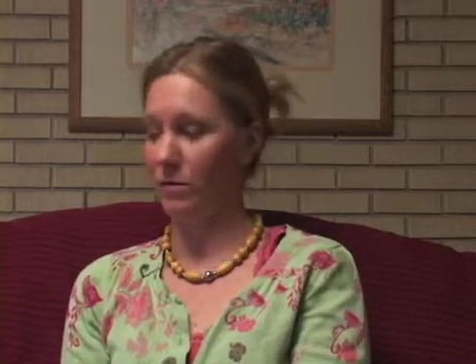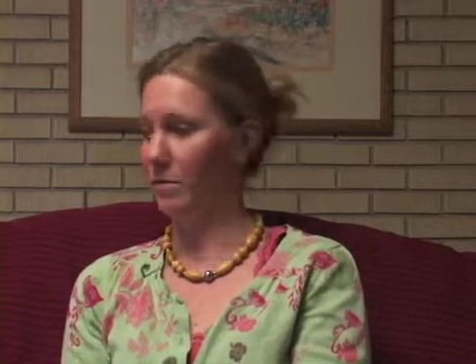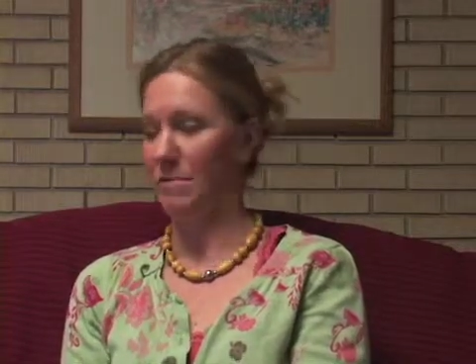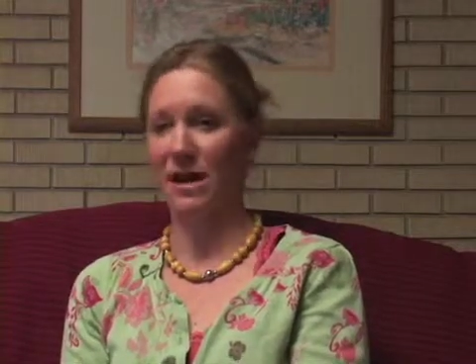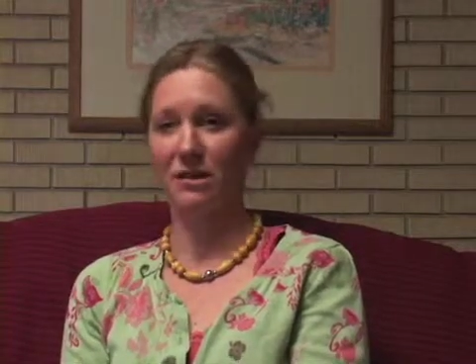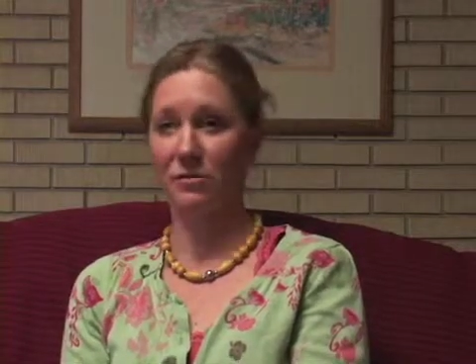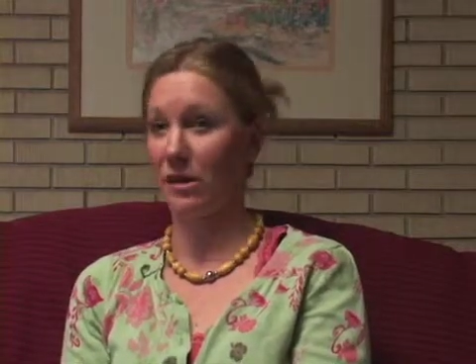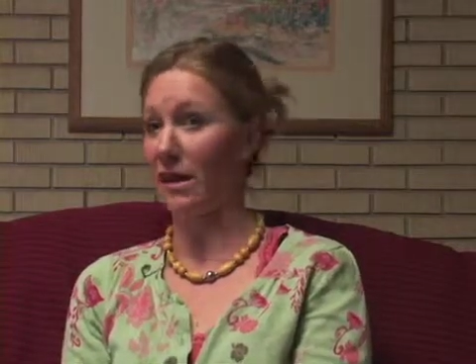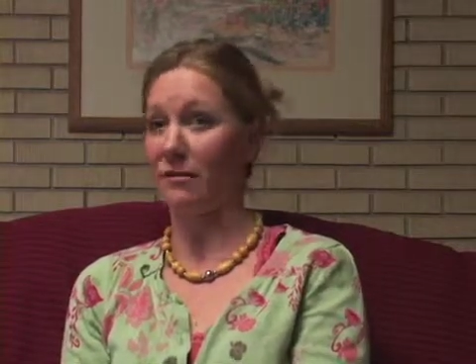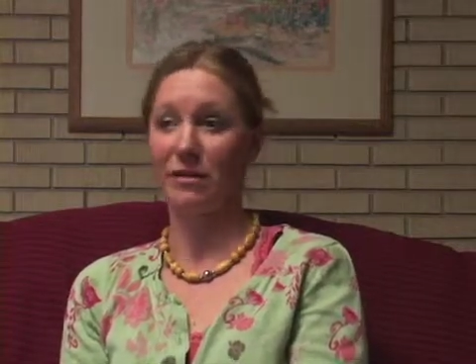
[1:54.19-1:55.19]
We went back to
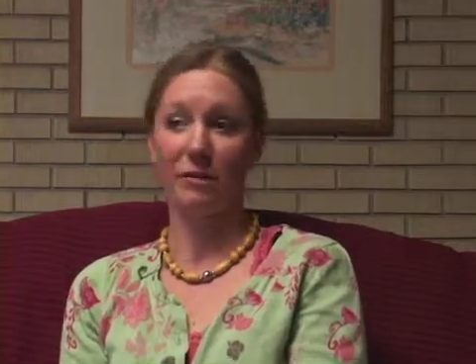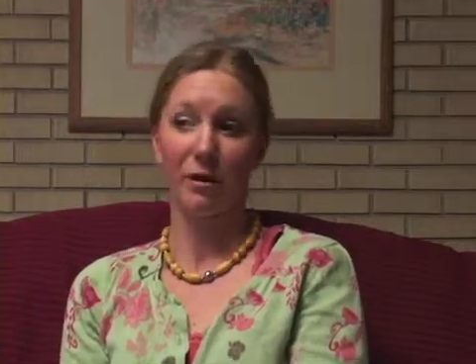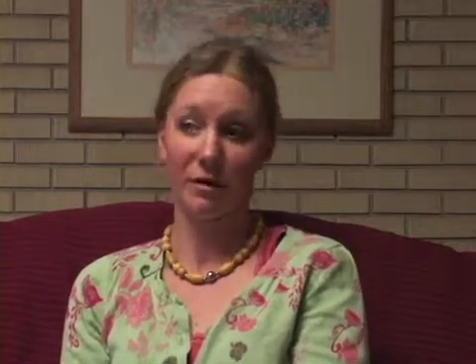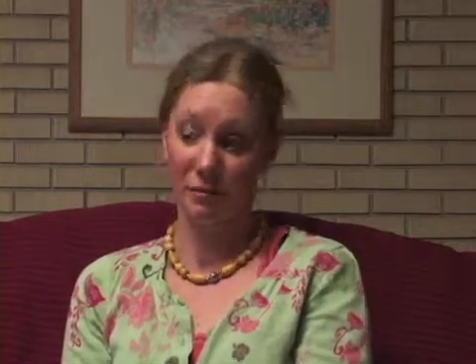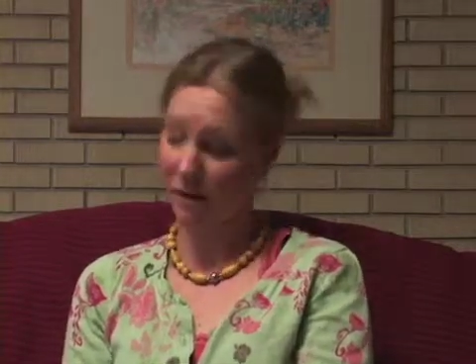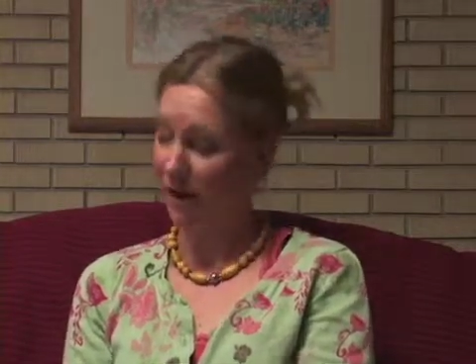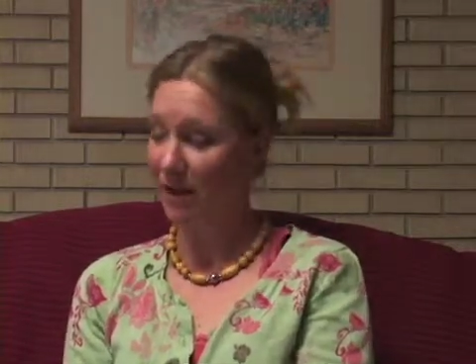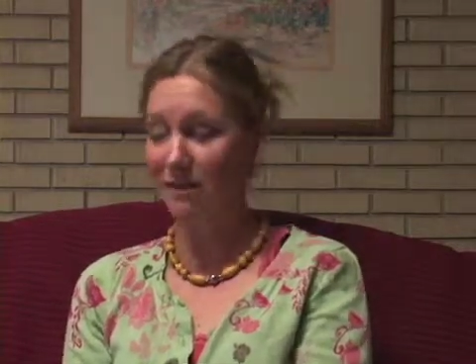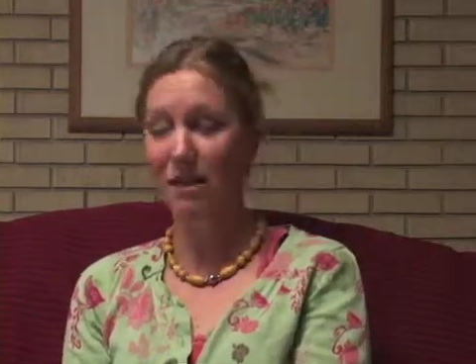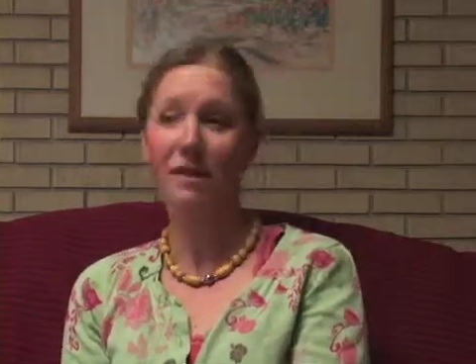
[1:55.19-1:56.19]
reading everything we could get our
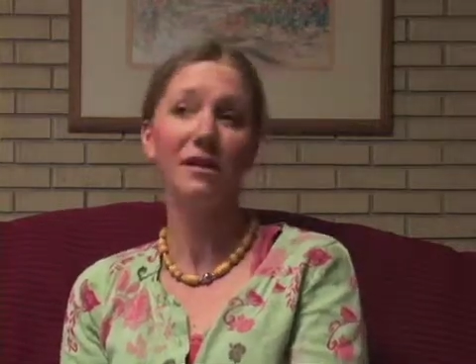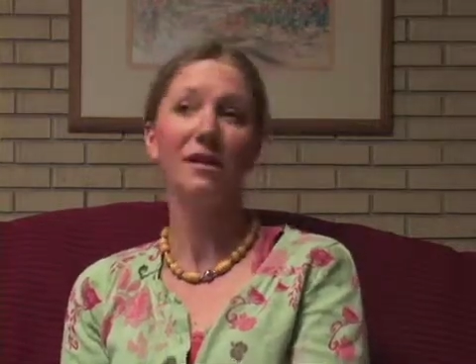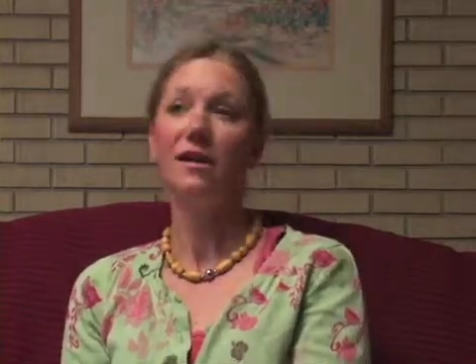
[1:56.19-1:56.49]
hands on,